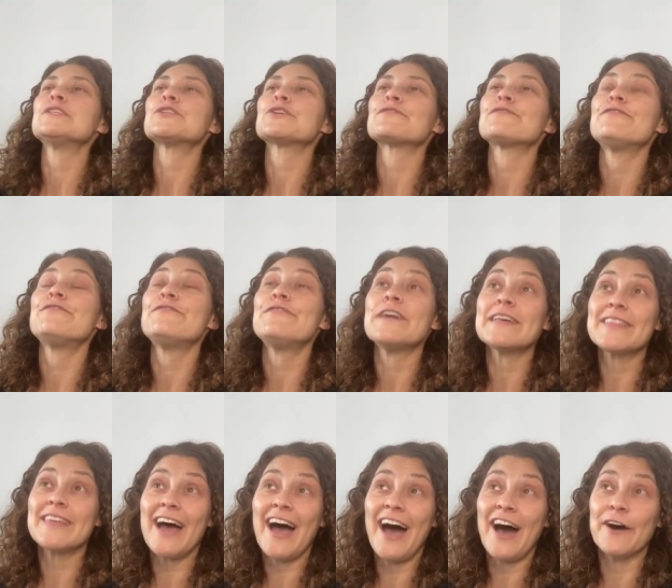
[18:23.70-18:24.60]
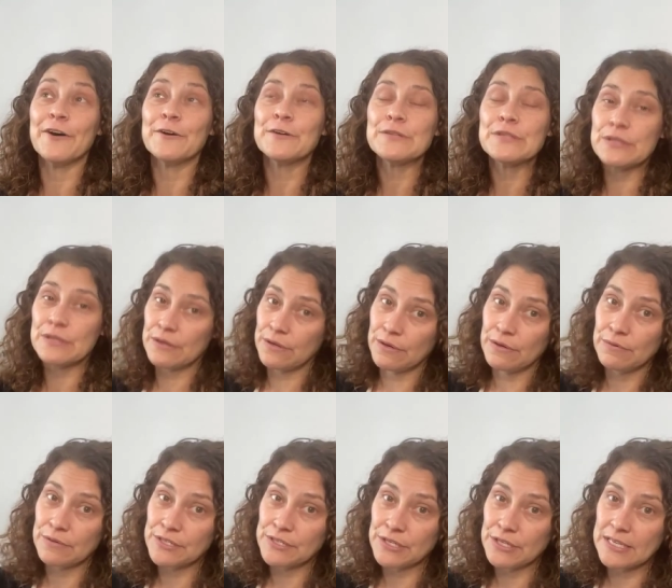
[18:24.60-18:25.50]
your fifth house,
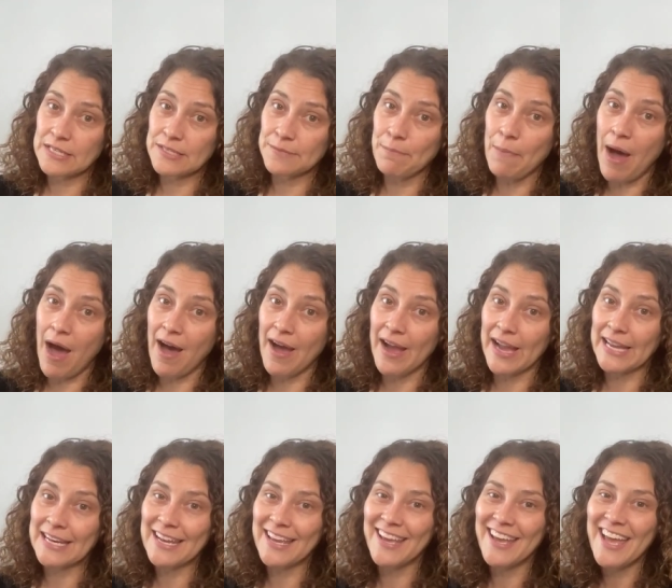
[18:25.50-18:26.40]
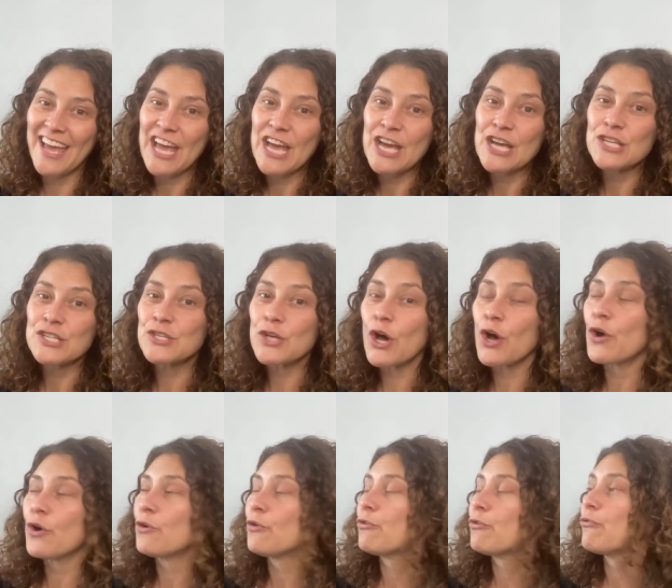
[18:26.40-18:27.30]
which it is mine,
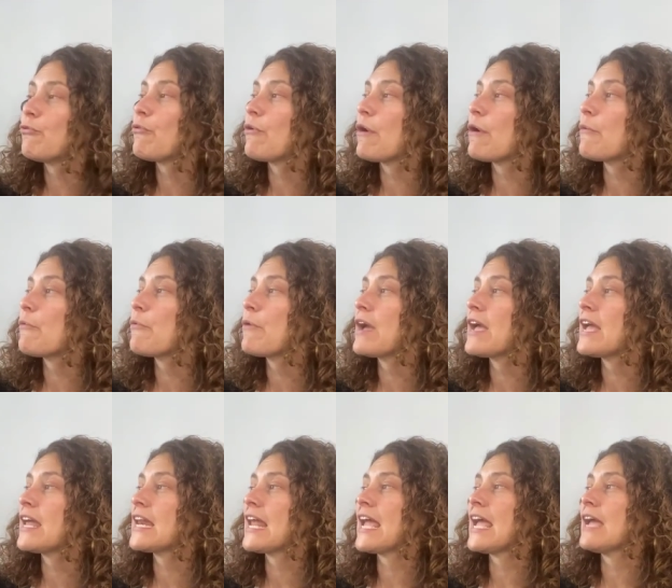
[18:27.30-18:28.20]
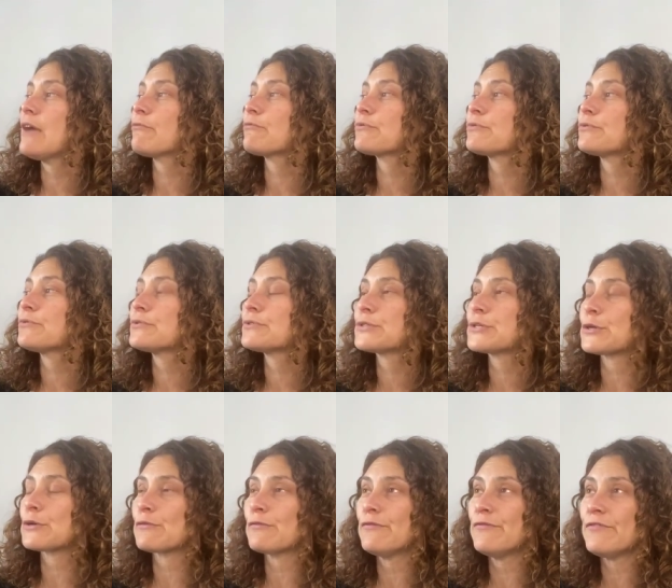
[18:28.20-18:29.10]
so when it rules
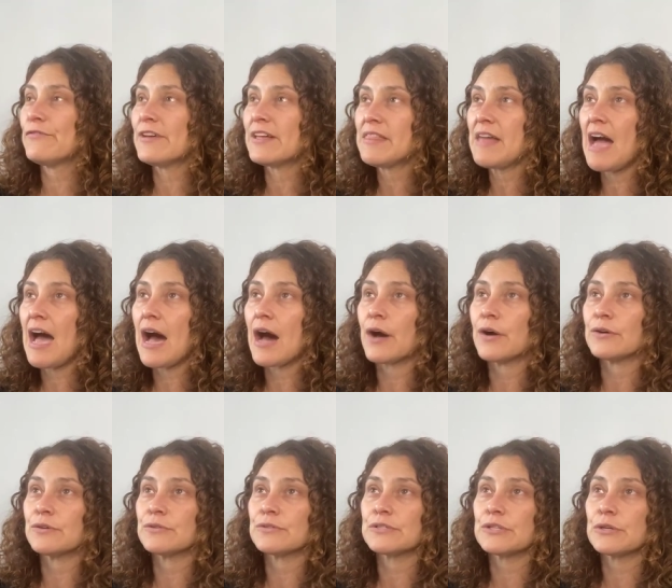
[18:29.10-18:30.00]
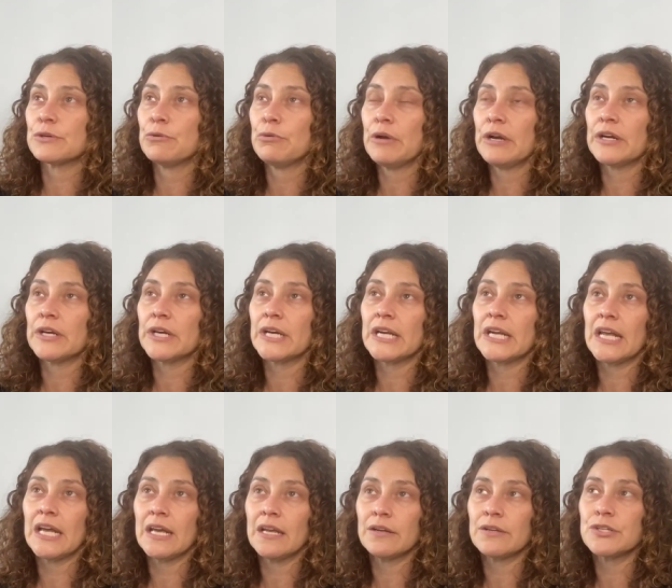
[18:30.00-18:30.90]
your fifth house, Aquarian
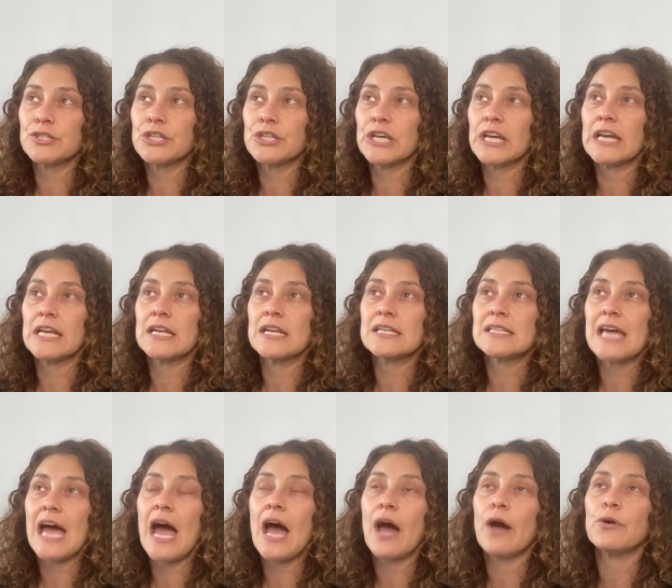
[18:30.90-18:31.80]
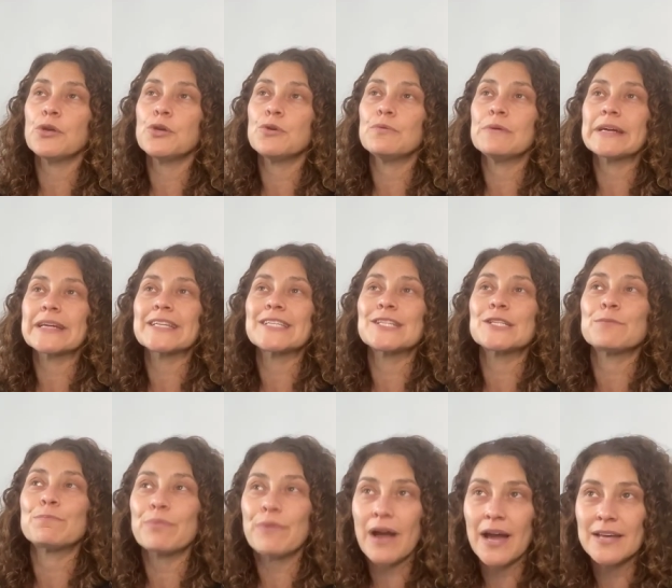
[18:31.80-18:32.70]
energy, it is how you
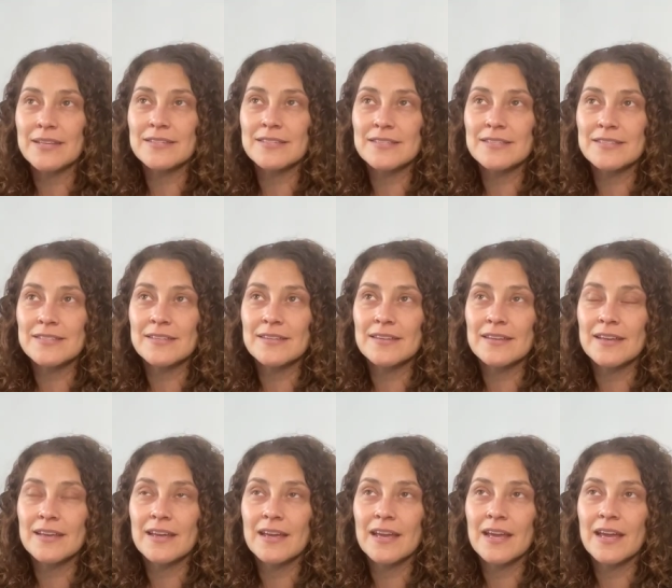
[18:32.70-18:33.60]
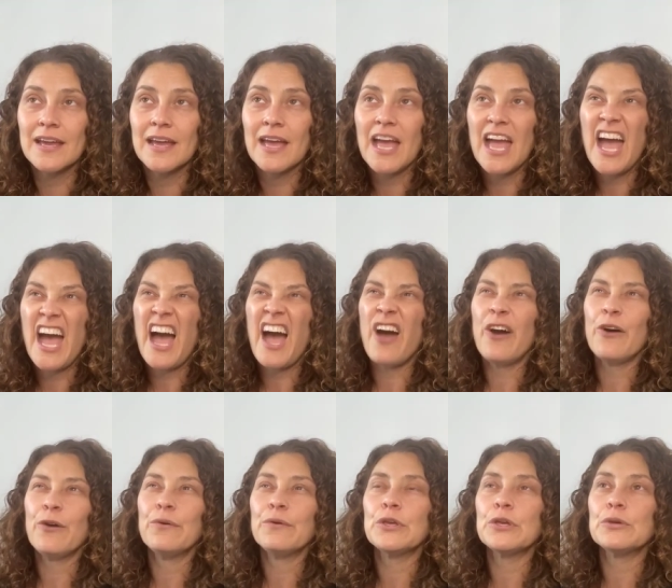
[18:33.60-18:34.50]
express,
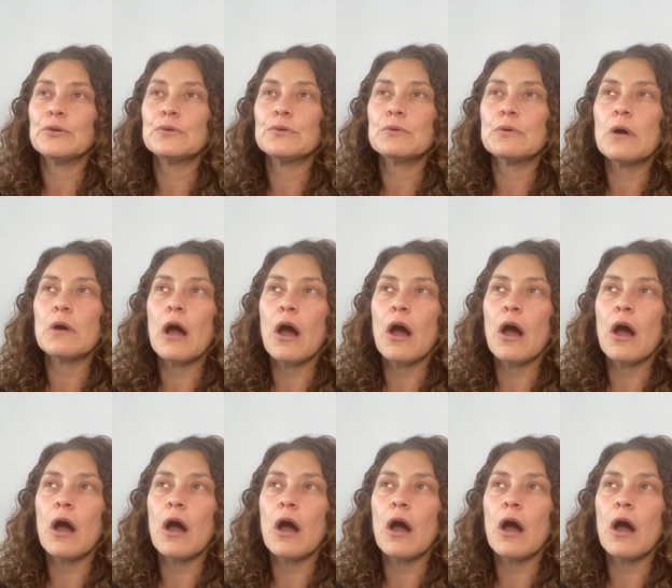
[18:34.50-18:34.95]
how you